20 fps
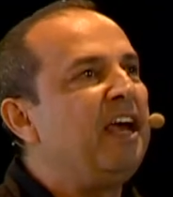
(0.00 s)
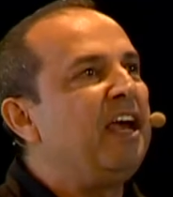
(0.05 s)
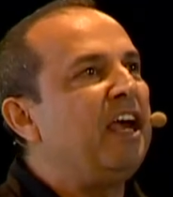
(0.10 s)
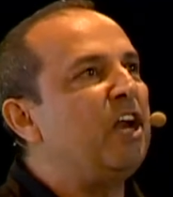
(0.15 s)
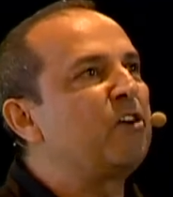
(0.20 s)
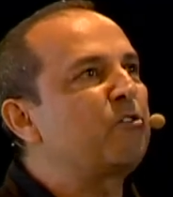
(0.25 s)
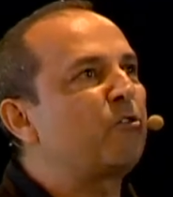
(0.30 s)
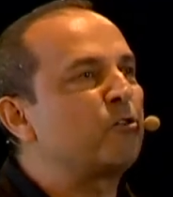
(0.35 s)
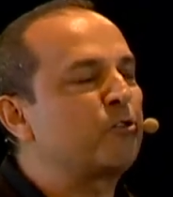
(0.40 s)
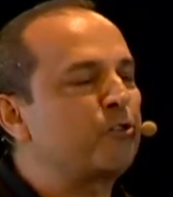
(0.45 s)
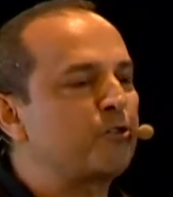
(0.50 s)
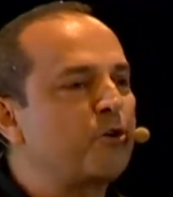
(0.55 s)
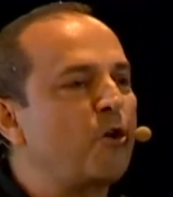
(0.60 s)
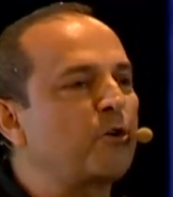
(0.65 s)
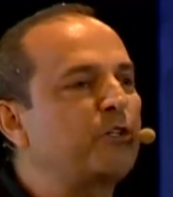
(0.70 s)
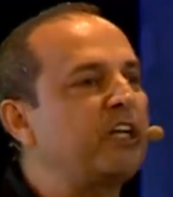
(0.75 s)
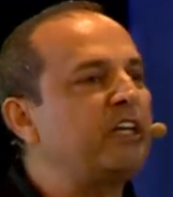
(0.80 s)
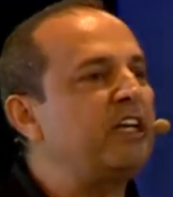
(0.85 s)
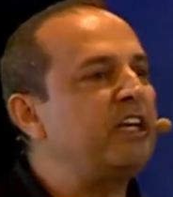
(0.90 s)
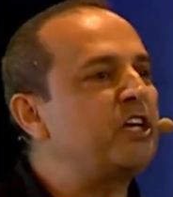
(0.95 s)
and
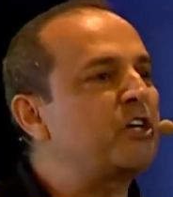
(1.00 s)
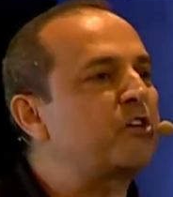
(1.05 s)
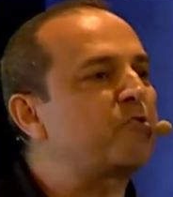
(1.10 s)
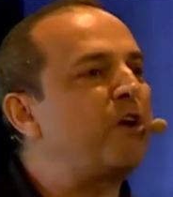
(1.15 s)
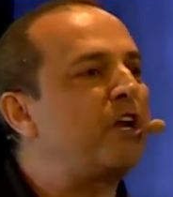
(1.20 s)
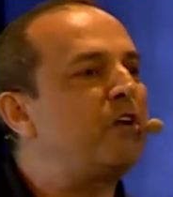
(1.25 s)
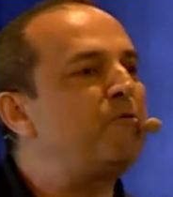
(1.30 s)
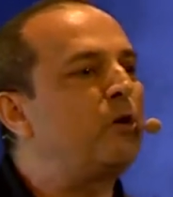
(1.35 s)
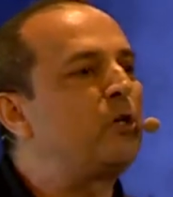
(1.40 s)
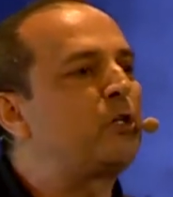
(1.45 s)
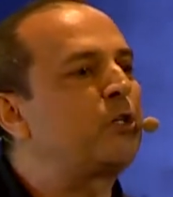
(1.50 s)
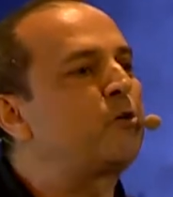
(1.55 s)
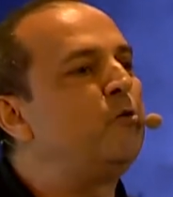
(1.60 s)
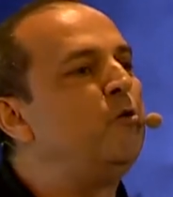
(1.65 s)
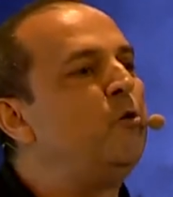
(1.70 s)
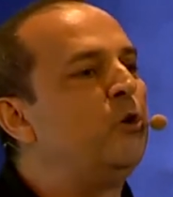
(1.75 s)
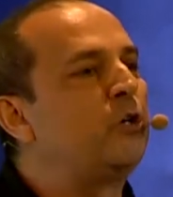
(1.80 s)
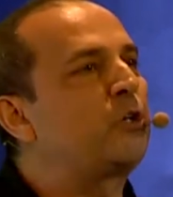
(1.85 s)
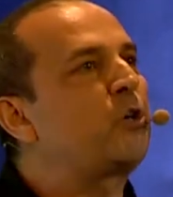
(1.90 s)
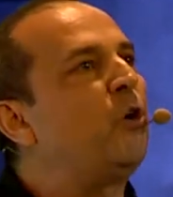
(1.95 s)
constructed an incredible
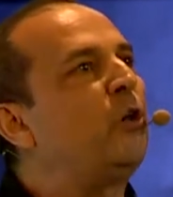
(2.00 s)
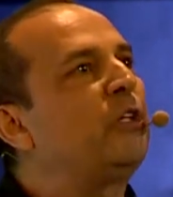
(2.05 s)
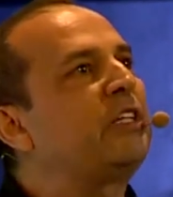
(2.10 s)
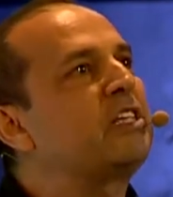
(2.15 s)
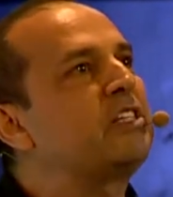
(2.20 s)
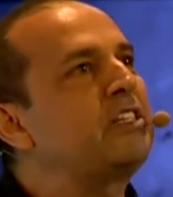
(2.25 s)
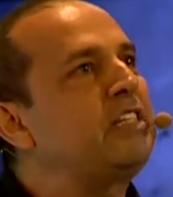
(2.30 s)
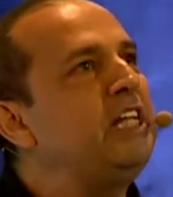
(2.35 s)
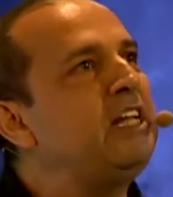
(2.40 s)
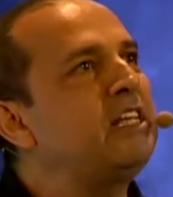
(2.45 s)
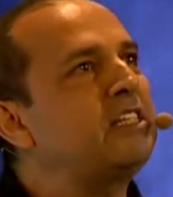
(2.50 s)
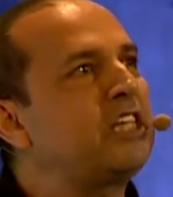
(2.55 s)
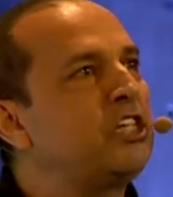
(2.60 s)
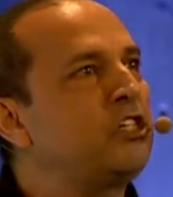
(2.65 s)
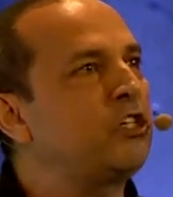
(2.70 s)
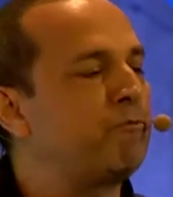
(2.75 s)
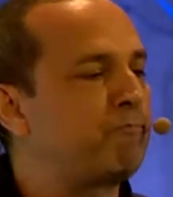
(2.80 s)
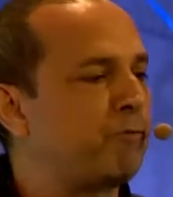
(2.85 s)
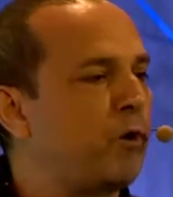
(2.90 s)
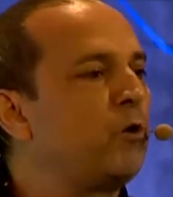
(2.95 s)
tool called the
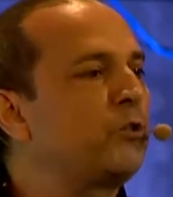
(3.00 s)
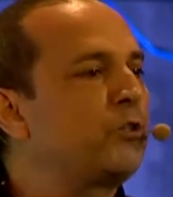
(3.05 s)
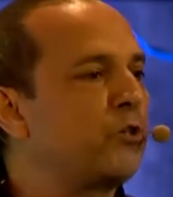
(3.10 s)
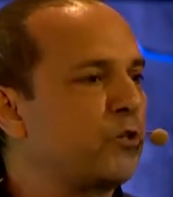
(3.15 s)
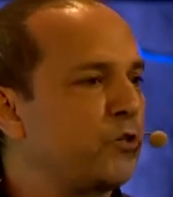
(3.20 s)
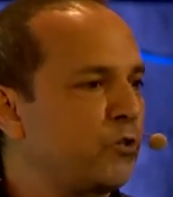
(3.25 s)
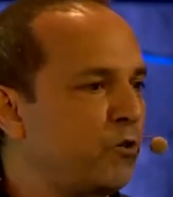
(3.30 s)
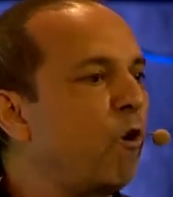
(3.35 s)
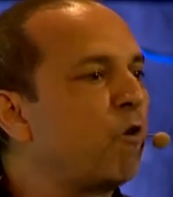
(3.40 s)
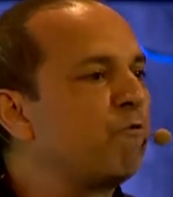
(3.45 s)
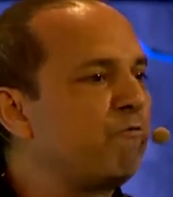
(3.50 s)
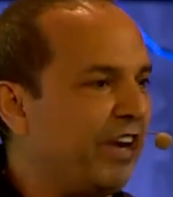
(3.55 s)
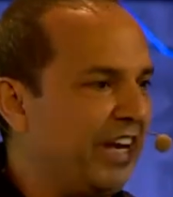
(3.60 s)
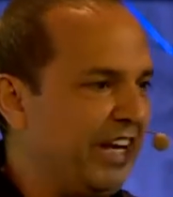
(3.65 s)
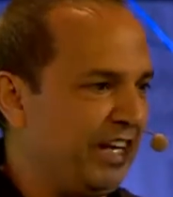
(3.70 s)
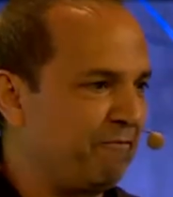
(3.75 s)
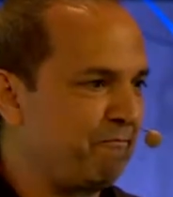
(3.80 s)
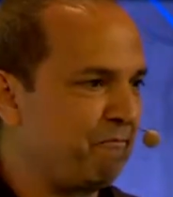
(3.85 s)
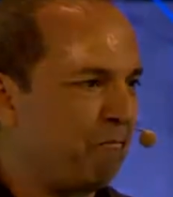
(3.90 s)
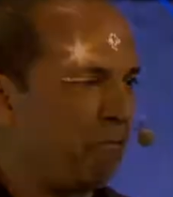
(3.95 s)
Citizenship Culture Survey,